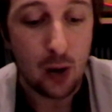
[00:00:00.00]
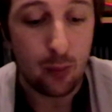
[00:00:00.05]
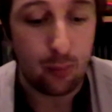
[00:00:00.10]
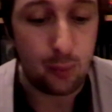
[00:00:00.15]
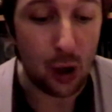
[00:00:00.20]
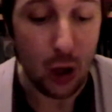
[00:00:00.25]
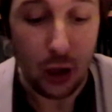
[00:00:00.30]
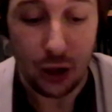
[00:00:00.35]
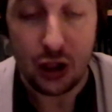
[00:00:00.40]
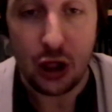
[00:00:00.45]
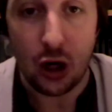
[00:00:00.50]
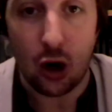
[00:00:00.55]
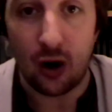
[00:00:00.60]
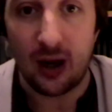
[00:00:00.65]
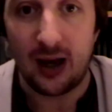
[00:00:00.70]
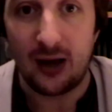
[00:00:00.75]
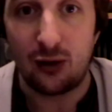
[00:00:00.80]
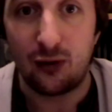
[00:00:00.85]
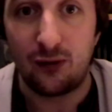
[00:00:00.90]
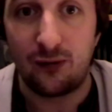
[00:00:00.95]
perch it
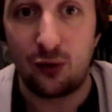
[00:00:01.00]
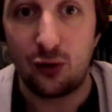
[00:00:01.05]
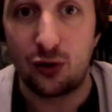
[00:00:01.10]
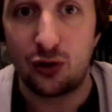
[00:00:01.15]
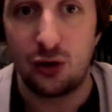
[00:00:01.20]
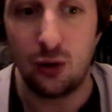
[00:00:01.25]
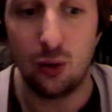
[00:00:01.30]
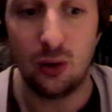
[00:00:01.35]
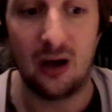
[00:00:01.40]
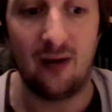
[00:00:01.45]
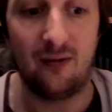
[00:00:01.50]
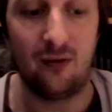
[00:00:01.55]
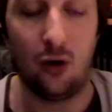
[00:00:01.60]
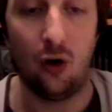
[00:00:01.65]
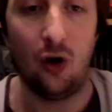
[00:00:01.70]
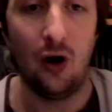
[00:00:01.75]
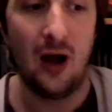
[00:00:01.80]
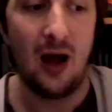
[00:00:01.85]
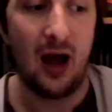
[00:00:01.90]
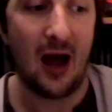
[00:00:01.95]
on a little footstool that I've
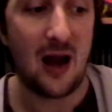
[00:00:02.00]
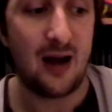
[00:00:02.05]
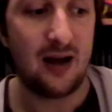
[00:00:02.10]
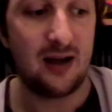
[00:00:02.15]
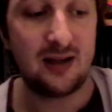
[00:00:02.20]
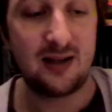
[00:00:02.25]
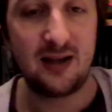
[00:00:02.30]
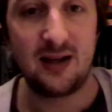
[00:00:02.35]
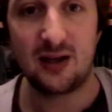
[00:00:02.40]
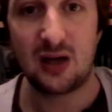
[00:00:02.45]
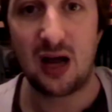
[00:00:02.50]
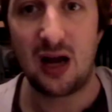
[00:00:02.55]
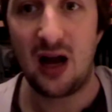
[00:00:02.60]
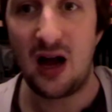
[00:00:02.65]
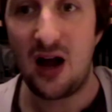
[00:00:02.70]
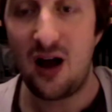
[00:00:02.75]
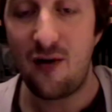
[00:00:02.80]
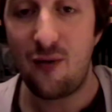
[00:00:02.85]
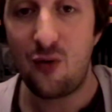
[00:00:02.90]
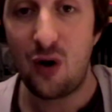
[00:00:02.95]
got, and it sits kind of
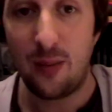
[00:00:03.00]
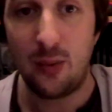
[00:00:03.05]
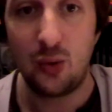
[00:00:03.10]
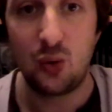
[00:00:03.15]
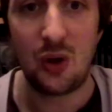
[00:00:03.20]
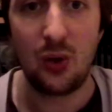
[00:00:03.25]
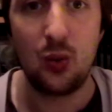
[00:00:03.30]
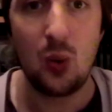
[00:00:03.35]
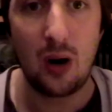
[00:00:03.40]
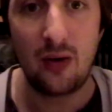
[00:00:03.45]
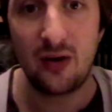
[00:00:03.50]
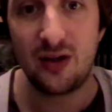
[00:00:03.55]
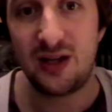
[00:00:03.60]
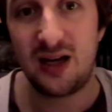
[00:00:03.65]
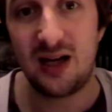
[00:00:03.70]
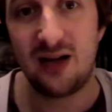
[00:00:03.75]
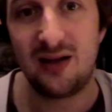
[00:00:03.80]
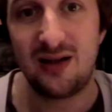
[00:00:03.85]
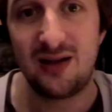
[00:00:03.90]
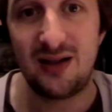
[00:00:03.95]
halfway between where I
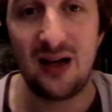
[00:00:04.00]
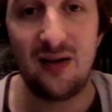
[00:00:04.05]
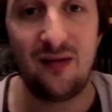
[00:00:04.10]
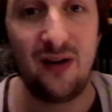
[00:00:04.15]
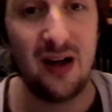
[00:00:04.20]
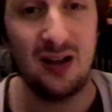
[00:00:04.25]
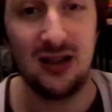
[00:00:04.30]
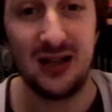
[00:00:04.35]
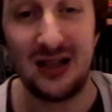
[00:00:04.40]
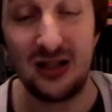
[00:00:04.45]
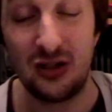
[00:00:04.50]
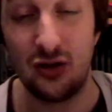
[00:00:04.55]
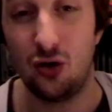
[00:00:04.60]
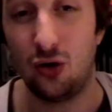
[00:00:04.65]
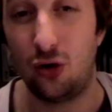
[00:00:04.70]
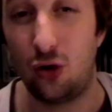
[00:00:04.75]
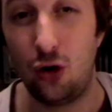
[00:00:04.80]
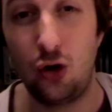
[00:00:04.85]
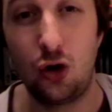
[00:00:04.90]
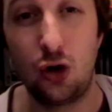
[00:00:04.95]
sit and the TV, so that's
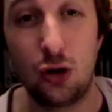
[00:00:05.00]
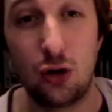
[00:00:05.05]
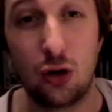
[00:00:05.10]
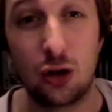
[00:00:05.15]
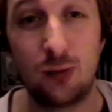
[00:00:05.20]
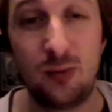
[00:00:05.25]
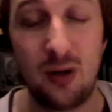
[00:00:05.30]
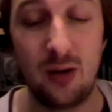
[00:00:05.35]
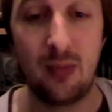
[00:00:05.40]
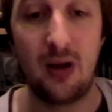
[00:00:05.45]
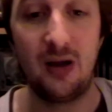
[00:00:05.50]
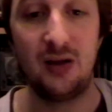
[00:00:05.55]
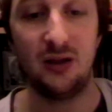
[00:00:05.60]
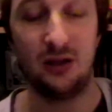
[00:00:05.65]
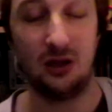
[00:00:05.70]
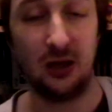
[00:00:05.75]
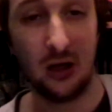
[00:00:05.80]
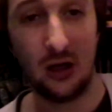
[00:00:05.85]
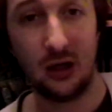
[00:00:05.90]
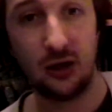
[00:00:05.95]
not good, it just looks a bit
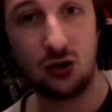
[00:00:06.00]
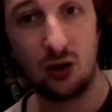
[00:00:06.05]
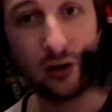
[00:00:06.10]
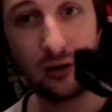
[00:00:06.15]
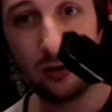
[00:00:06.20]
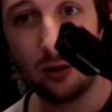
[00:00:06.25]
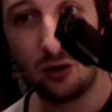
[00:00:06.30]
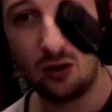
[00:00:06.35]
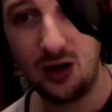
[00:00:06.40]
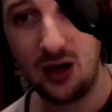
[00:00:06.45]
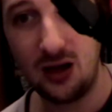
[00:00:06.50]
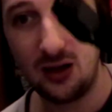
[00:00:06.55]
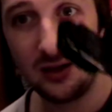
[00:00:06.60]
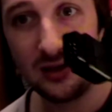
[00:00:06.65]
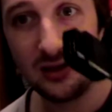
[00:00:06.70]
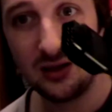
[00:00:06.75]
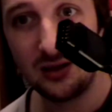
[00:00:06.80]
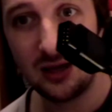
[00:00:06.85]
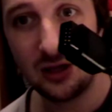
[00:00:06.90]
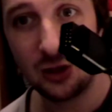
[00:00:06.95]
messy. So I thought, yeah, this
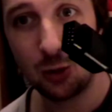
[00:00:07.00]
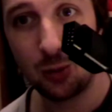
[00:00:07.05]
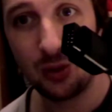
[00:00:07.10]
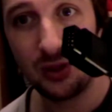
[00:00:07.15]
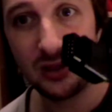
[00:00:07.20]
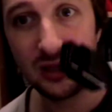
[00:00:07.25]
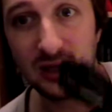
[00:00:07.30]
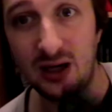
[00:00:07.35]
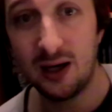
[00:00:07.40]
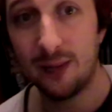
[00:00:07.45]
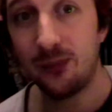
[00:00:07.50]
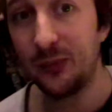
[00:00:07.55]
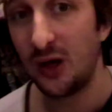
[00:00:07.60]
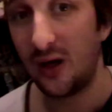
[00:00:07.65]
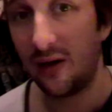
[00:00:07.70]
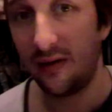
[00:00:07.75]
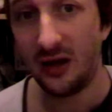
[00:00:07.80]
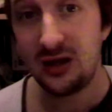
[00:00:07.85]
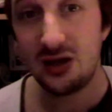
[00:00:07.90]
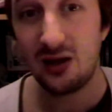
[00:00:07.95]
is an essential piece of kit.
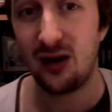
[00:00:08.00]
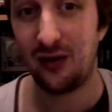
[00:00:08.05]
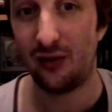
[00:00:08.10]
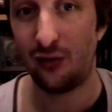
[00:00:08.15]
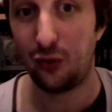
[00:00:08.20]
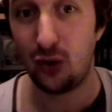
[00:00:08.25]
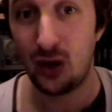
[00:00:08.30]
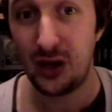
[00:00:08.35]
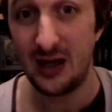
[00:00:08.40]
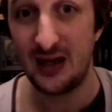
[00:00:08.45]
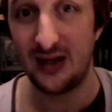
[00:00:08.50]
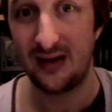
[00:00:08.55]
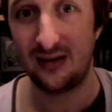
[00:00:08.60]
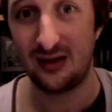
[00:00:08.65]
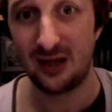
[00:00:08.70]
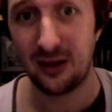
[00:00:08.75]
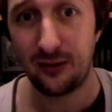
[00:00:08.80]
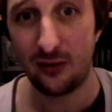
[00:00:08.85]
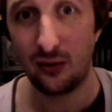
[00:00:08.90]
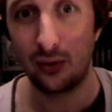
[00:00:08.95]
These are really
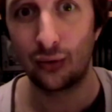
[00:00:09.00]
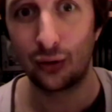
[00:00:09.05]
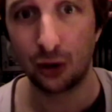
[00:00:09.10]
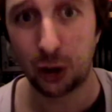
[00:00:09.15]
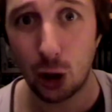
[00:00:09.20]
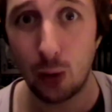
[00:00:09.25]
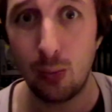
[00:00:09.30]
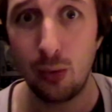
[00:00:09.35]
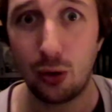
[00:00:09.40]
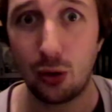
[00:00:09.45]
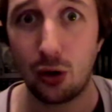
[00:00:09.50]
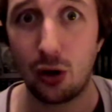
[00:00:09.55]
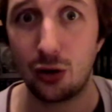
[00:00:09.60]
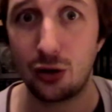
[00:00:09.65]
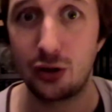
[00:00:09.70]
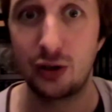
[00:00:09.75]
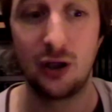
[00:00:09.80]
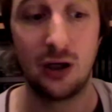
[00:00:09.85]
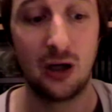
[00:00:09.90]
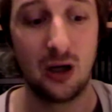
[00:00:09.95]
difficult to come
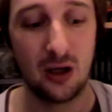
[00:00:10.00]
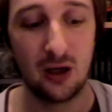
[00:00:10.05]
across.